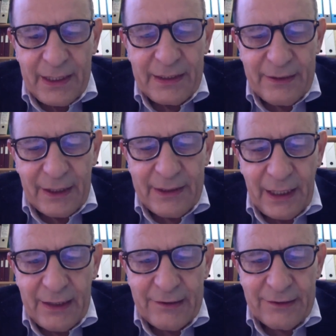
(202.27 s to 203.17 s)
And in
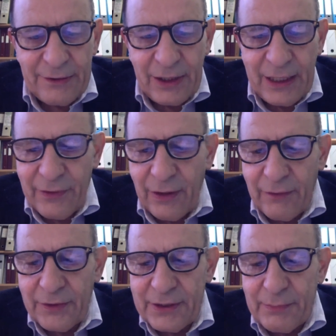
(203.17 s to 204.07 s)
that case, the
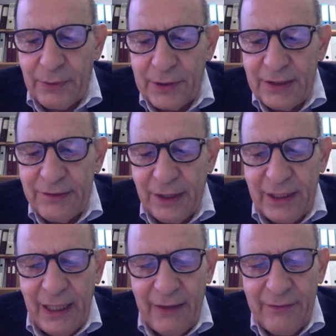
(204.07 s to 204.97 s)
level of antibodies
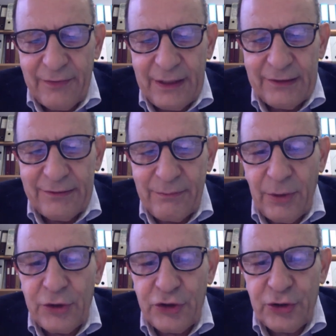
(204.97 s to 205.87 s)
that they have
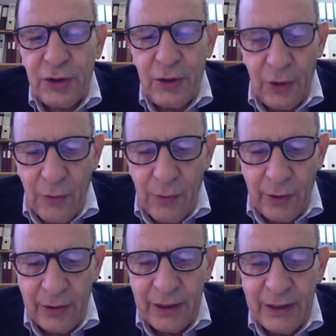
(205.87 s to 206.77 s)
is much
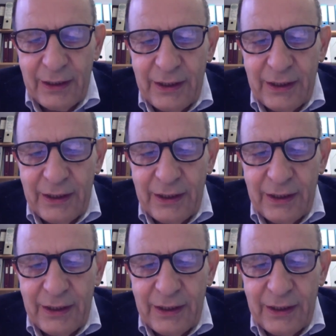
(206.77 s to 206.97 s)
lower.